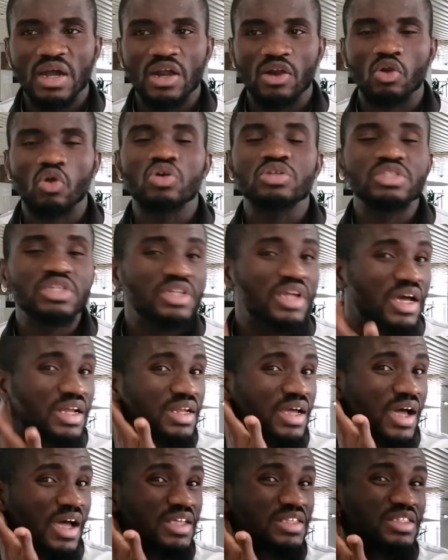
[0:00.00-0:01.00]
considered
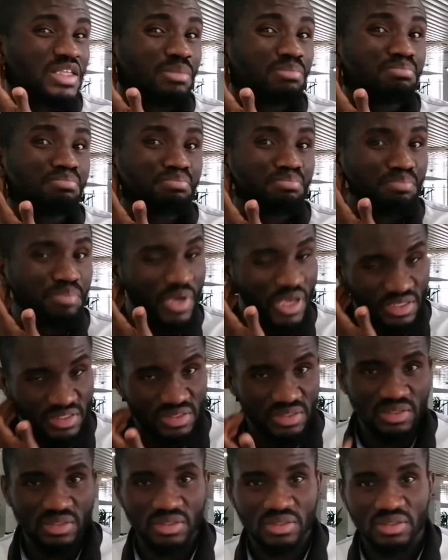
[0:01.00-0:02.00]
as the
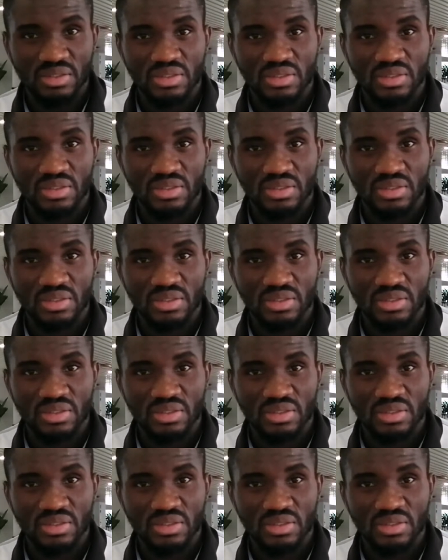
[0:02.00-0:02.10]
best